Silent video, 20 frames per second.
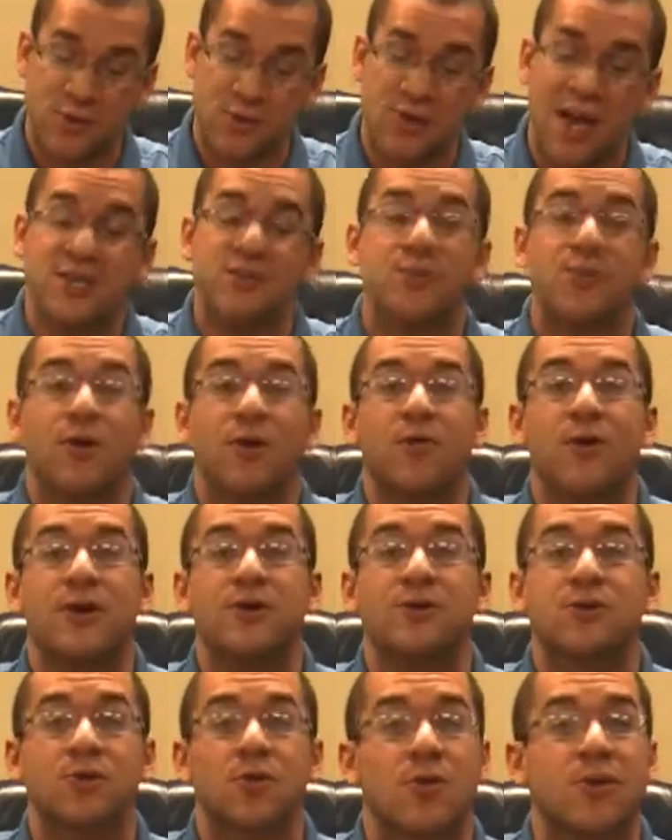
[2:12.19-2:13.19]
So that's what the
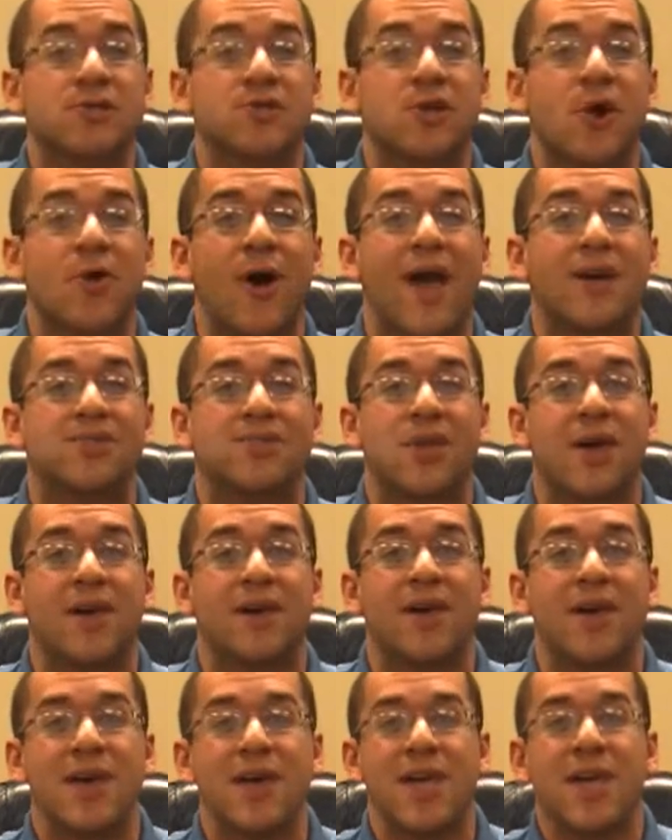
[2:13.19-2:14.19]
Crisco acts
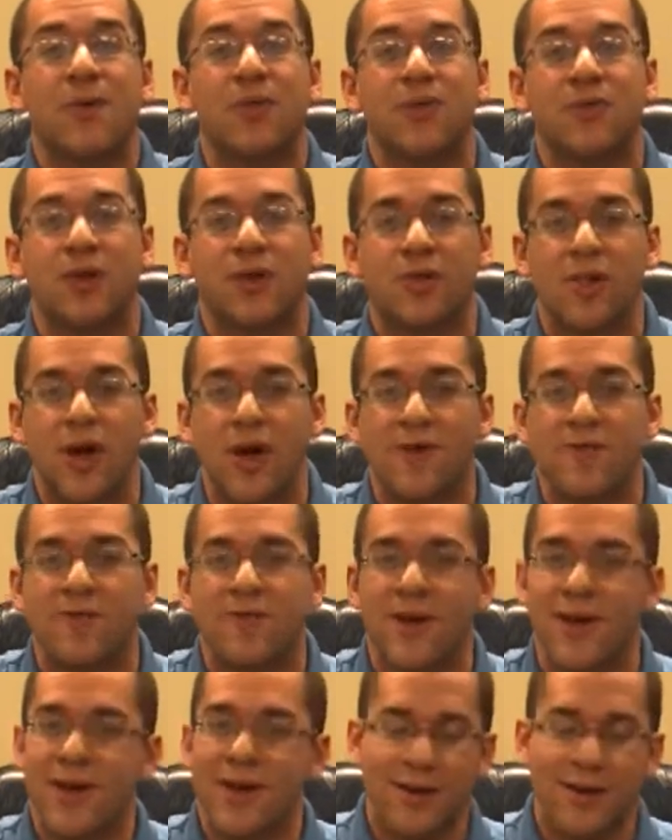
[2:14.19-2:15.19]
like here with the glove.